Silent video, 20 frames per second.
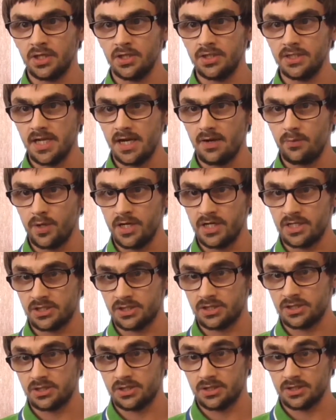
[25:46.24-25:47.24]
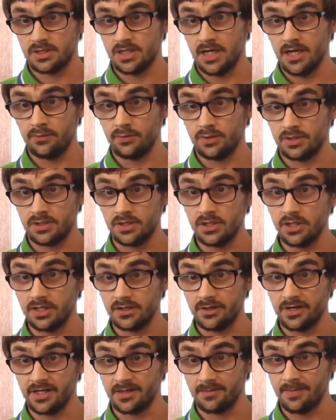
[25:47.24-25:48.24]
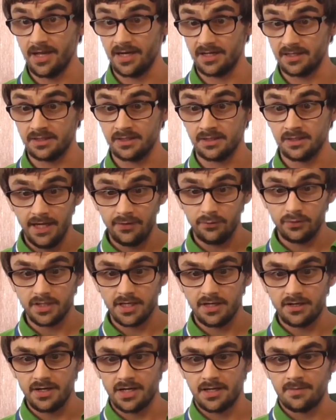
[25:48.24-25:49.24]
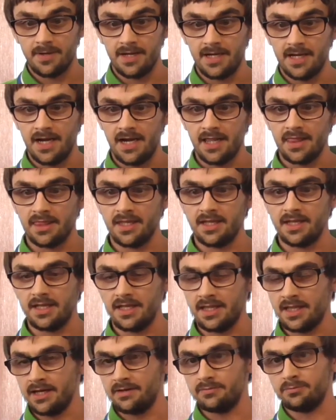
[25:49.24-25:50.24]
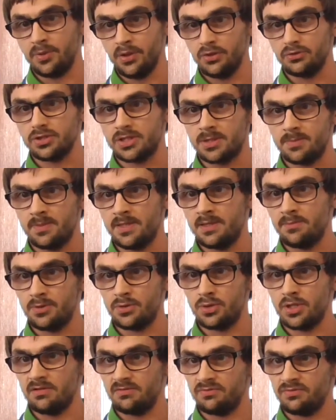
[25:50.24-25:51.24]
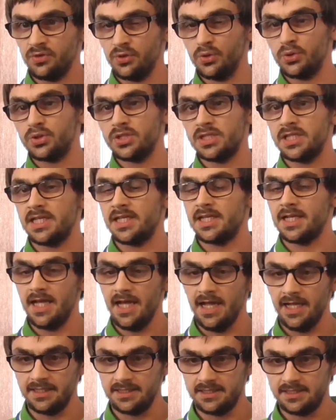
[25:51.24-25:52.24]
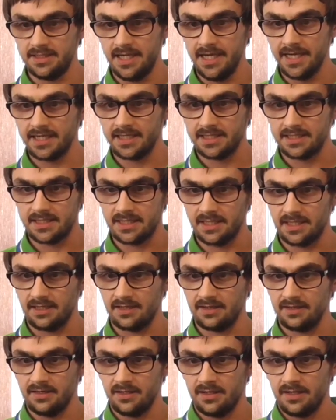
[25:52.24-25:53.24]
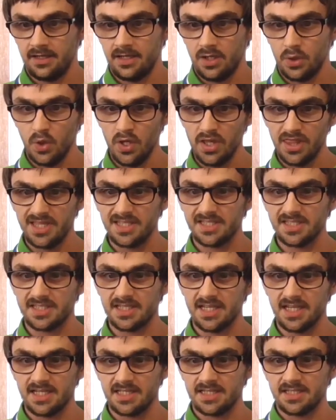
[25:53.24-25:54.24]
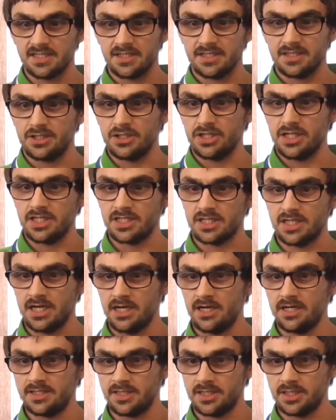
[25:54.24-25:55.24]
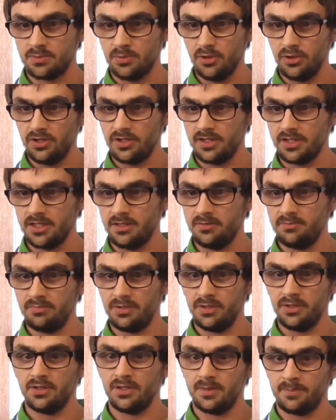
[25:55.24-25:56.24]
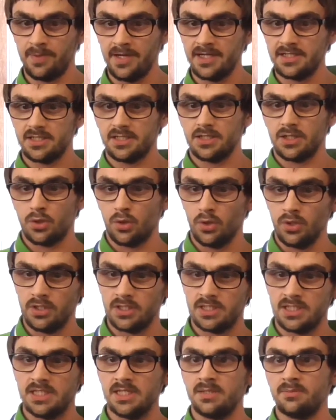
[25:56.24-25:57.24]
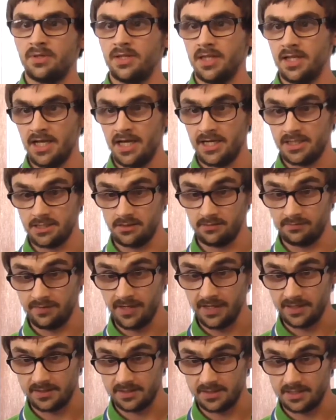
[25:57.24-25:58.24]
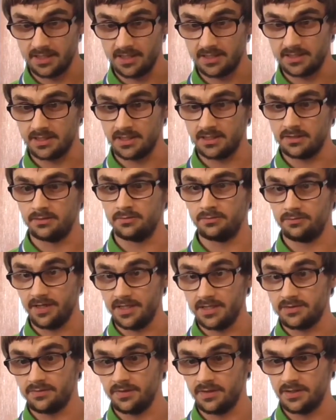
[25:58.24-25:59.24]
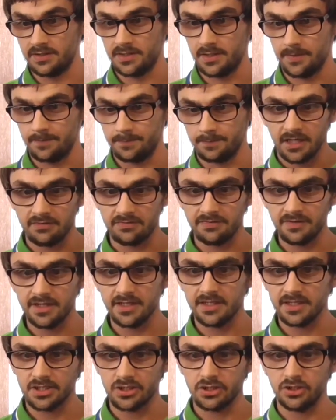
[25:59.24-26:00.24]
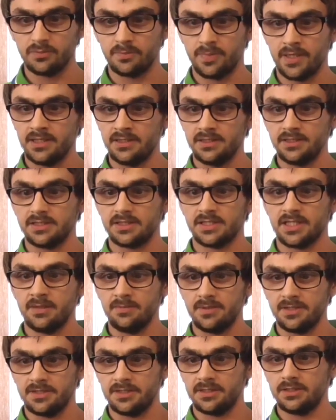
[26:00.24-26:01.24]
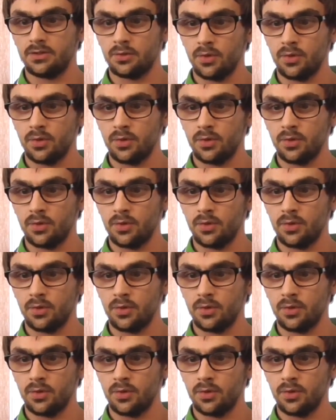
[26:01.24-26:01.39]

content, which I would certainly recommend, I would then recommend anything in that box to be between 14 and 19. One thing to take into consideration here is the smaller the number, the better the quality, but the larger the file size, and vice versa. Now, finding a good balance can be done